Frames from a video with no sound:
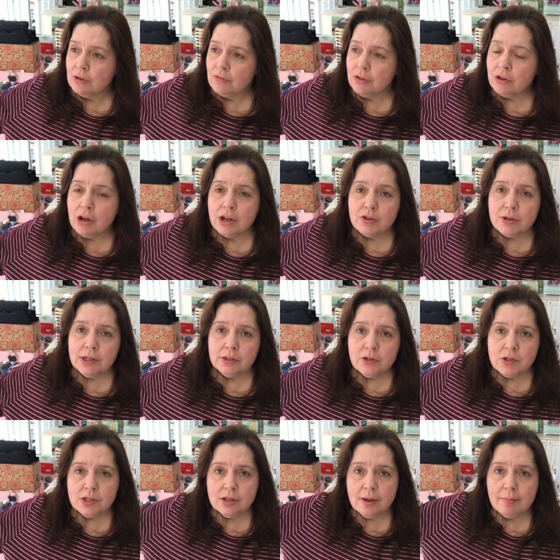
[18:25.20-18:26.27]
for the
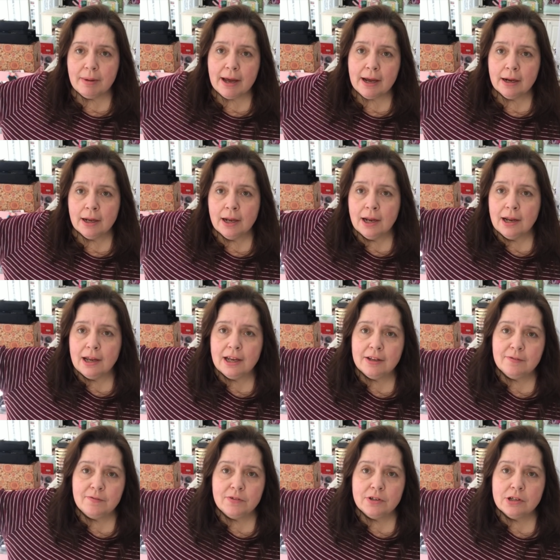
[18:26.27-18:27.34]
contractors to come back
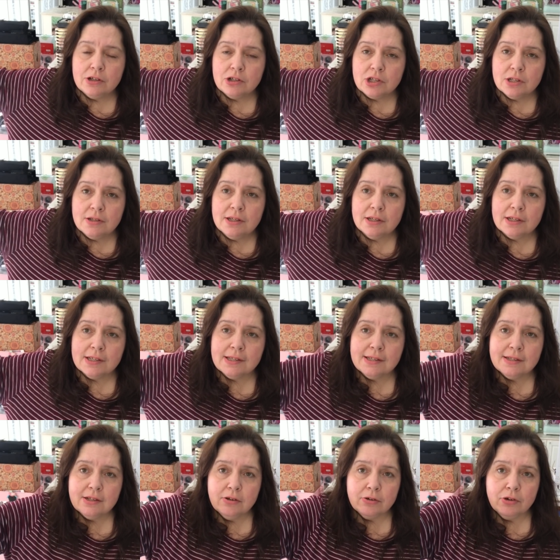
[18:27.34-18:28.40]
and finish the
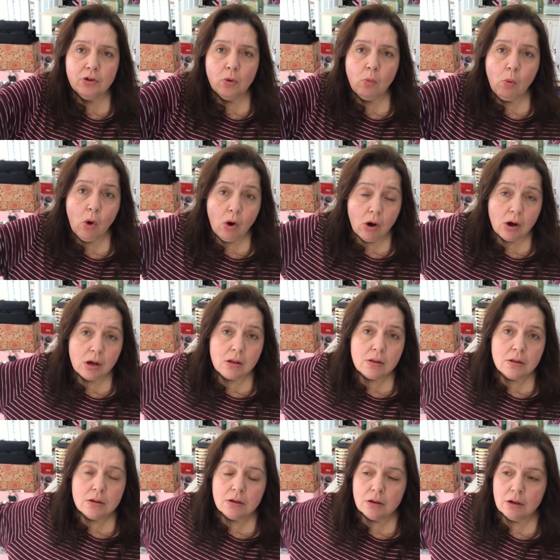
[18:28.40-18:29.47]
exterior
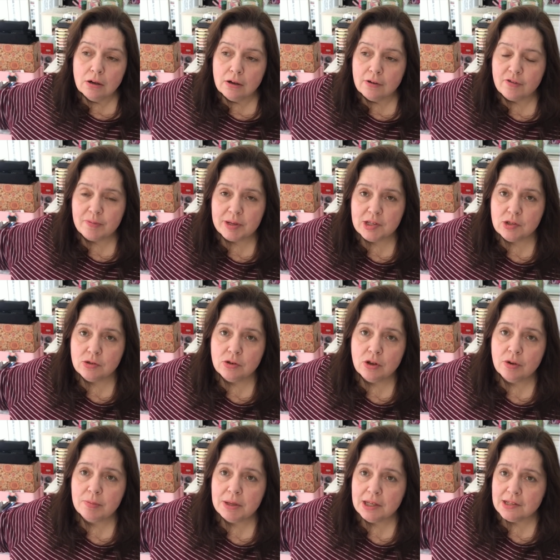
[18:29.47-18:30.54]
wall of my
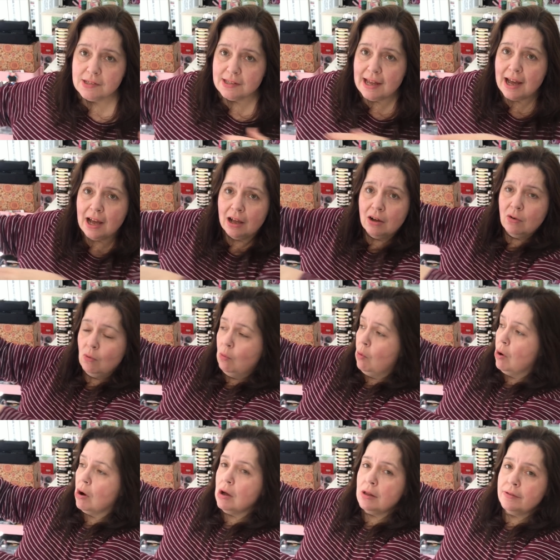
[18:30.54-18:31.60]
studio, because that
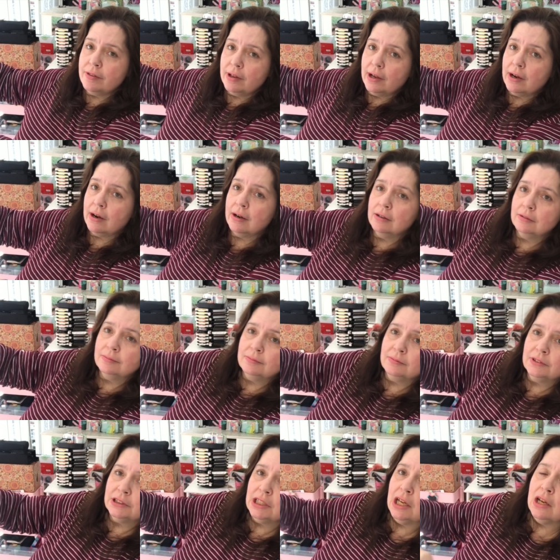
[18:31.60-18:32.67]
wall there
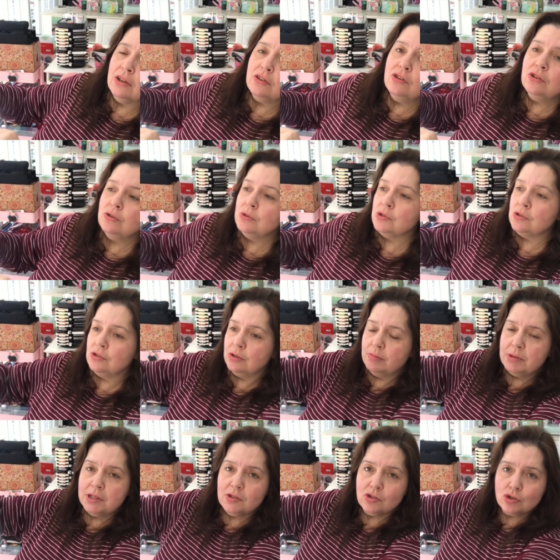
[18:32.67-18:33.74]
used to
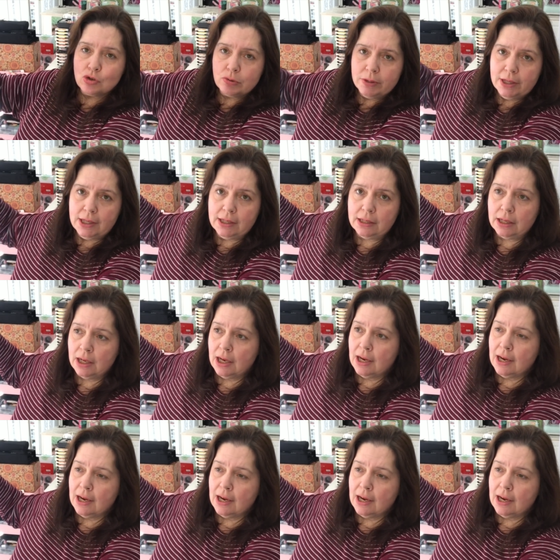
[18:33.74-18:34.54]
be screen.